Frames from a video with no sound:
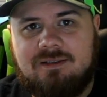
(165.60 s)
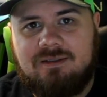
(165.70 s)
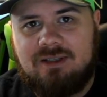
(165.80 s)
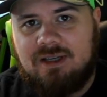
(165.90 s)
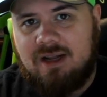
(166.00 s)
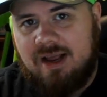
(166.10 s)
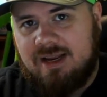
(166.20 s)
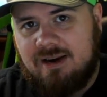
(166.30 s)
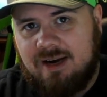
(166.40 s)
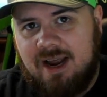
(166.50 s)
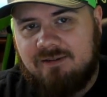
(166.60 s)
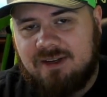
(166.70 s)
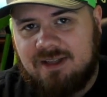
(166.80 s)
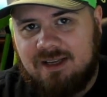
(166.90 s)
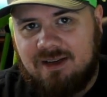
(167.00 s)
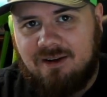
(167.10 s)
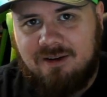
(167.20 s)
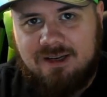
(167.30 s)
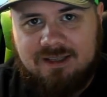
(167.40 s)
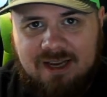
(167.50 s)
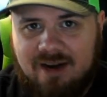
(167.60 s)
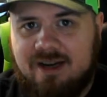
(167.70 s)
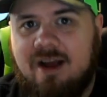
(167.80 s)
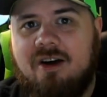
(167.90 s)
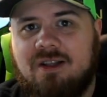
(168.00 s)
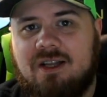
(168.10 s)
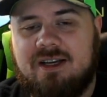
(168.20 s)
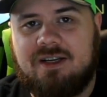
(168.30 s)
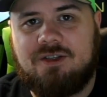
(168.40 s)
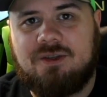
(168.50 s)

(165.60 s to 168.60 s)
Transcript: I carry everything on carry-on luggage,